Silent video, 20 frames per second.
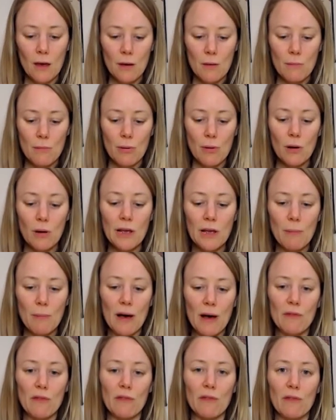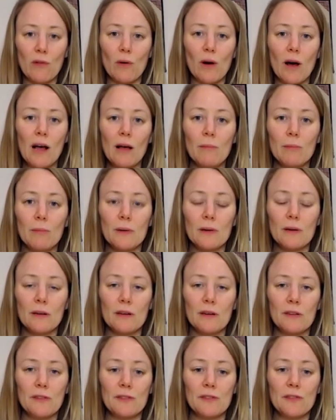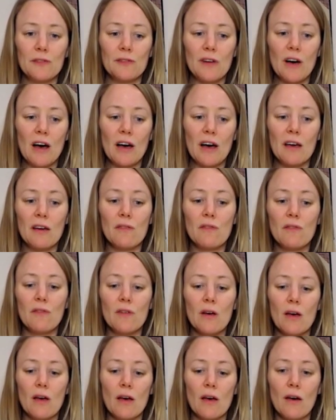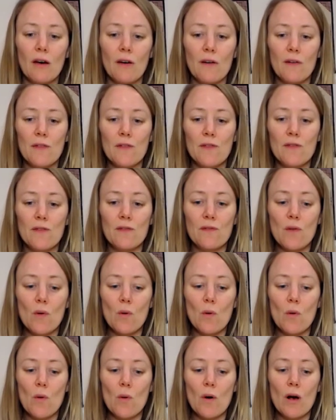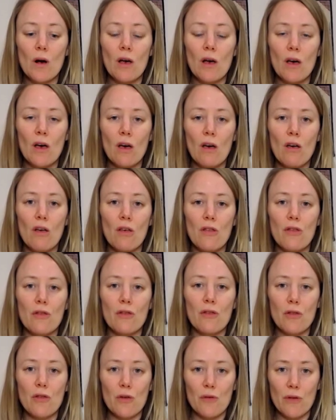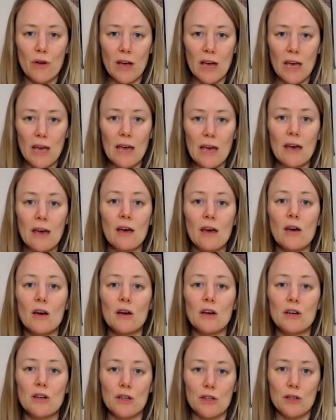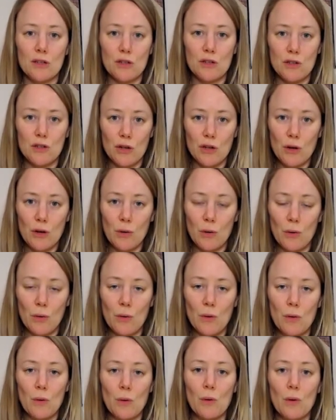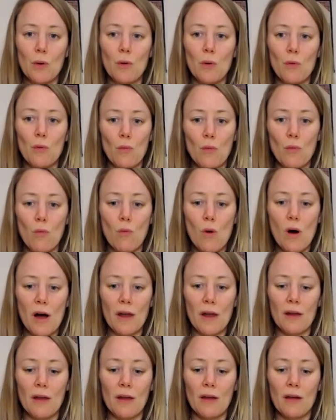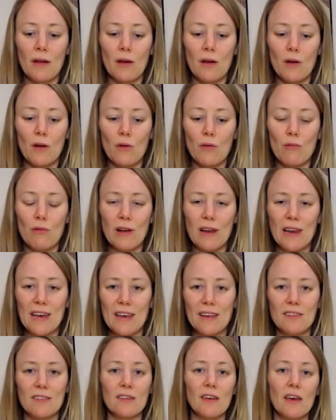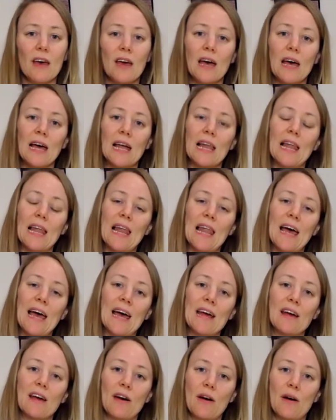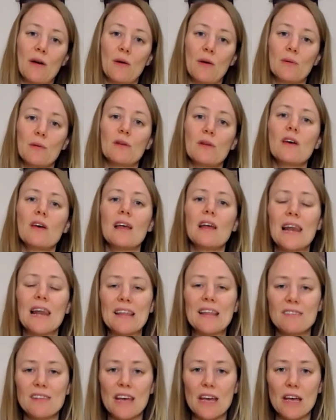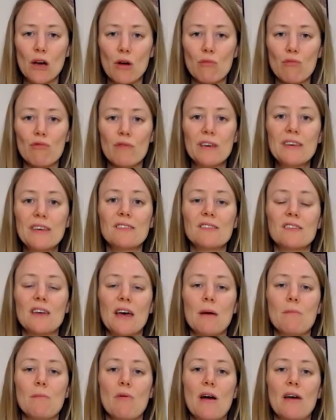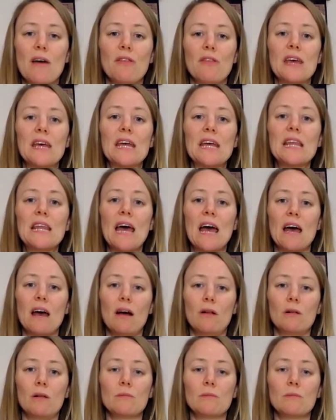Pulling pelvic floor up. 5, 4, 3, 2, 1, release. Let go. Let's take a reset breath. Inhale.